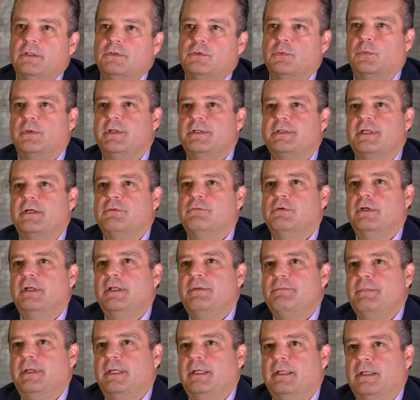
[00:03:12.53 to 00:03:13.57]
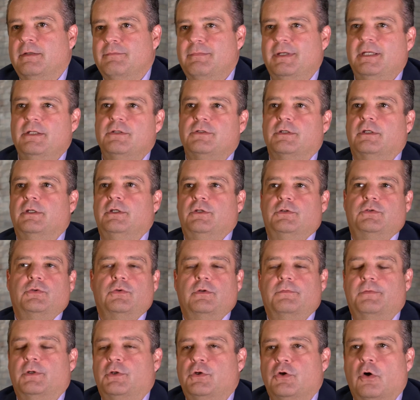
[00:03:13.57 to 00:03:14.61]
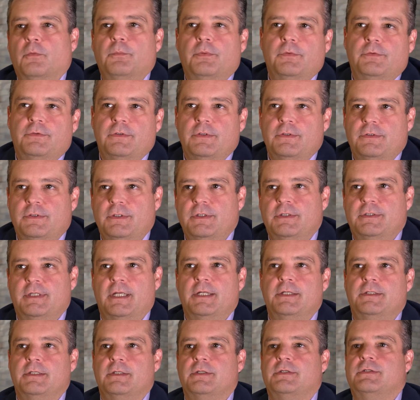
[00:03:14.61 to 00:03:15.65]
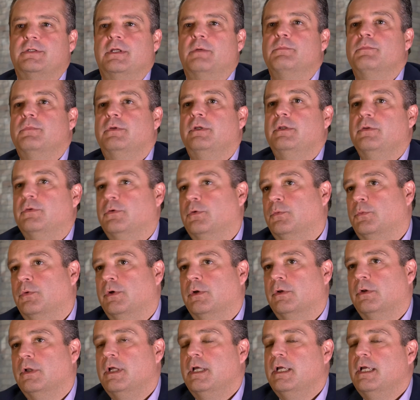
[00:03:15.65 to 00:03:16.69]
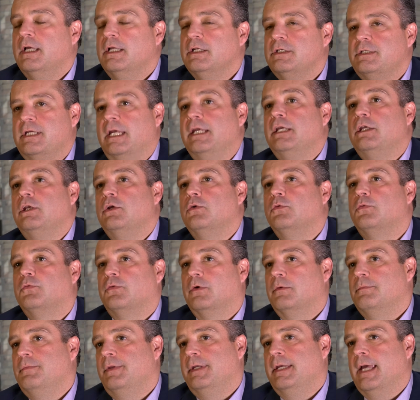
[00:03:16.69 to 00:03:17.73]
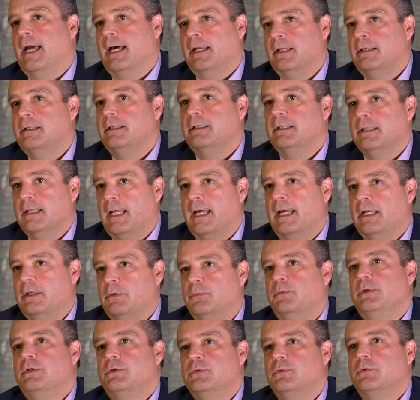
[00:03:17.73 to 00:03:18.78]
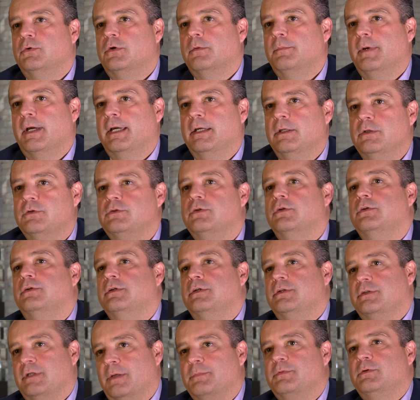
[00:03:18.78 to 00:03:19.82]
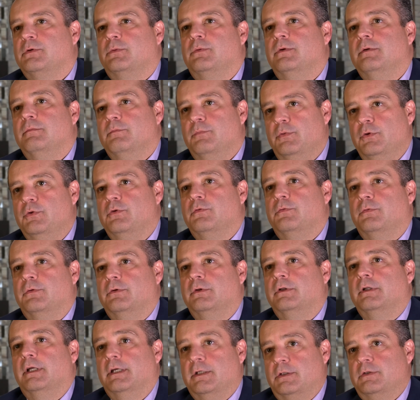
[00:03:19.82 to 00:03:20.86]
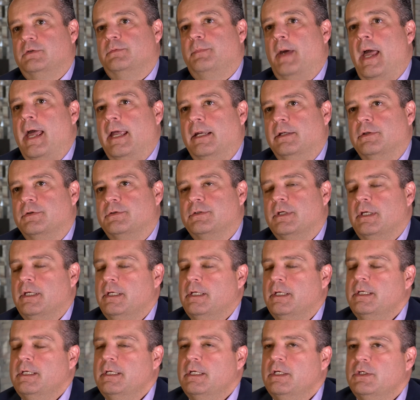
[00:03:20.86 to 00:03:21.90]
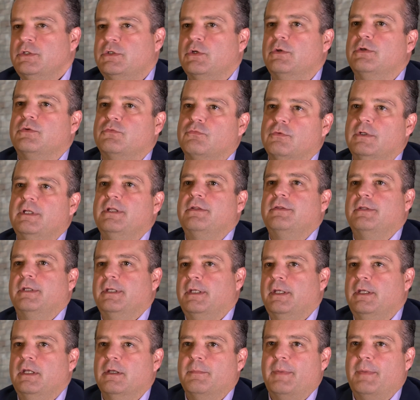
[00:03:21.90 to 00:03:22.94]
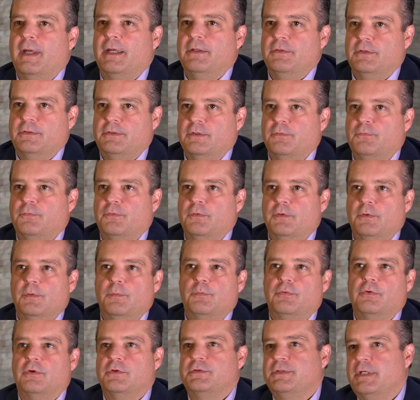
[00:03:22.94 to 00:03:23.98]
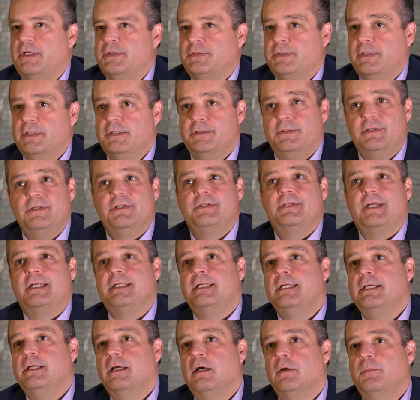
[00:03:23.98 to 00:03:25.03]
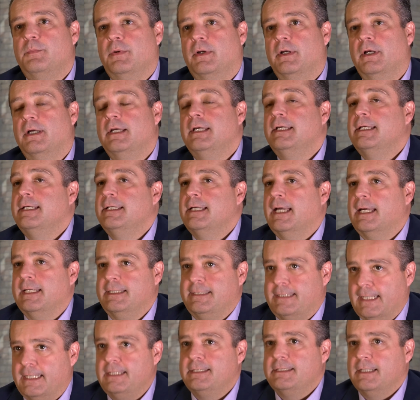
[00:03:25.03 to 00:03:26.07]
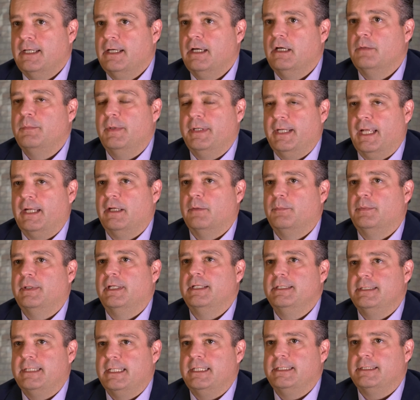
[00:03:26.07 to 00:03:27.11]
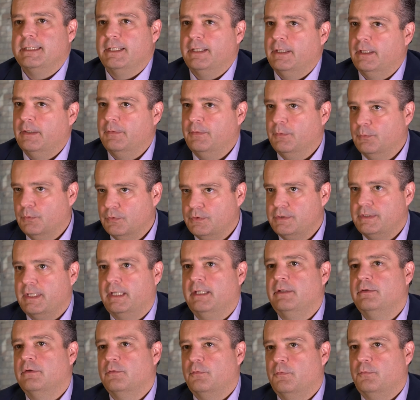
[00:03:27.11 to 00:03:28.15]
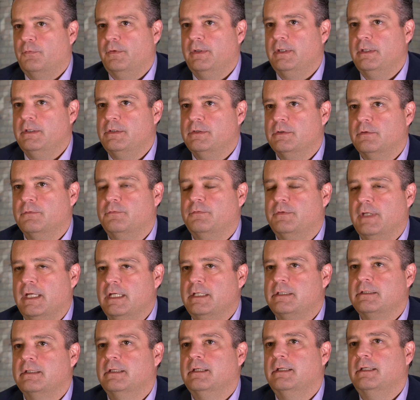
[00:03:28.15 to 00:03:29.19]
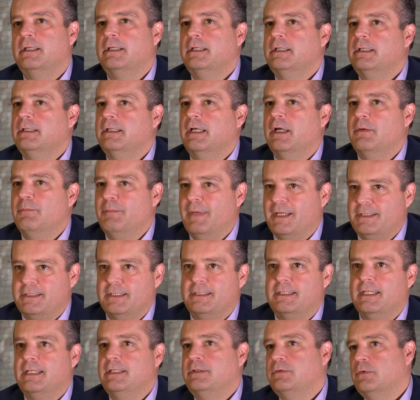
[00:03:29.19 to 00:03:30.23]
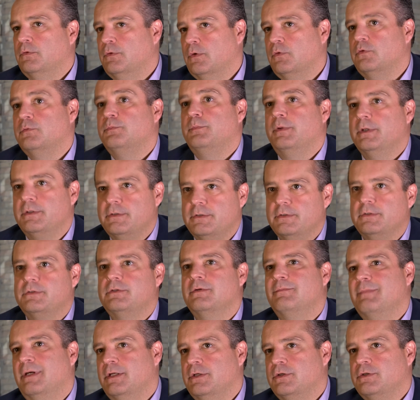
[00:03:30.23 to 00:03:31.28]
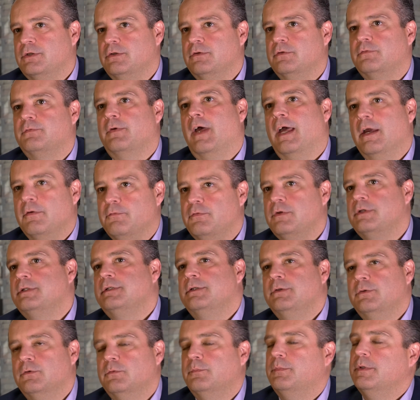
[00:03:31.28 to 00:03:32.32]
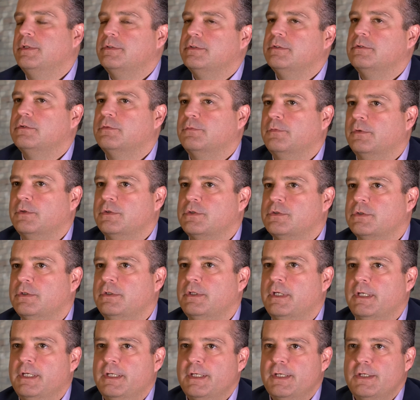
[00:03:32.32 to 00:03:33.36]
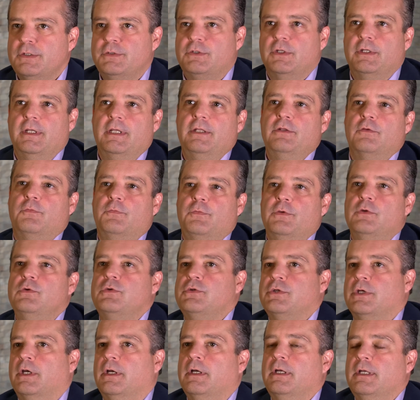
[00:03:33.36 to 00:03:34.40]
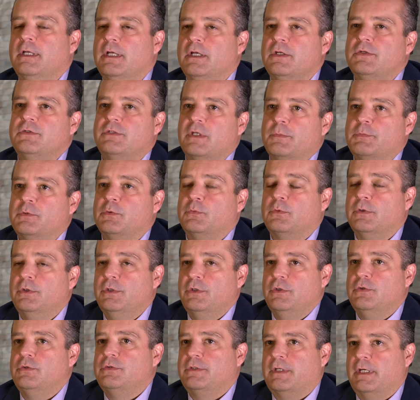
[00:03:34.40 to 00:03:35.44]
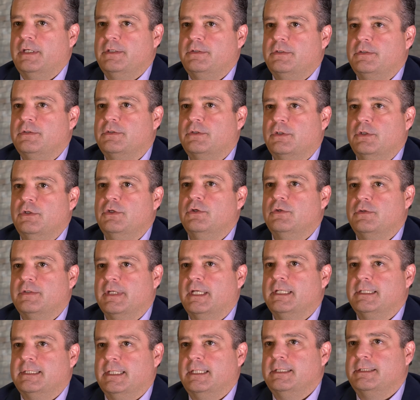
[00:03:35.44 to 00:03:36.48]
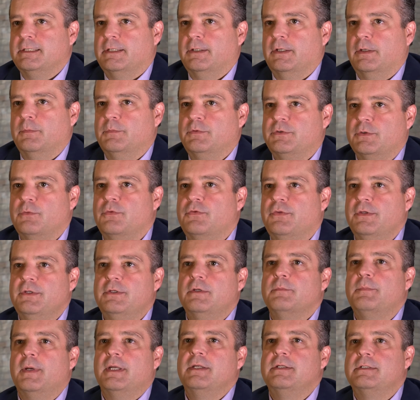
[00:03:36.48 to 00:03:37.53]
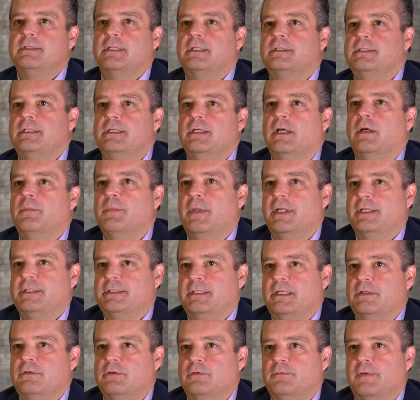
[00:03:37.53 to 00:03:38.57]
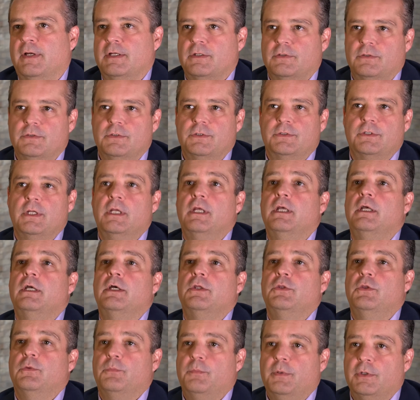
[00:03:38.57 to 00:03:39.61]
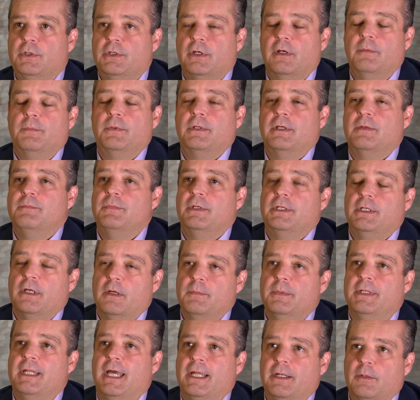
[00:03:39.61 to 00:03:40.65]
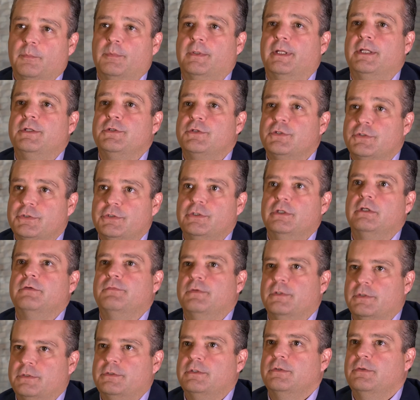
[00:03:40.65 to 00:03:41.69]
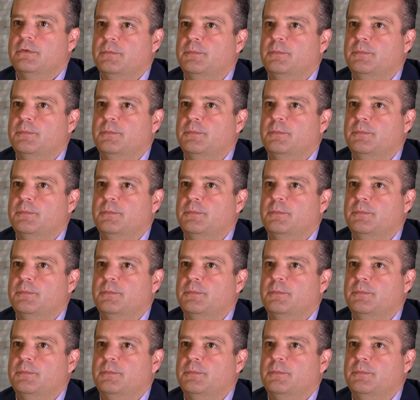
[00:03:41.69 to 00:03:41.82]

So what does that really mean? It means you're sort of a competency center, something that will take you from the elegant land we talk about to the subsequent beautiful expanse. So it's really thinking about the different processes. It's setting up a data hub, an Anaplan data hub that will take the feeds of data and metadata in those business dimensions for every single business function. So in the future, subsequent use cases can use that data hub. So think about setting up that center of excellence that can become an Anaplan service to the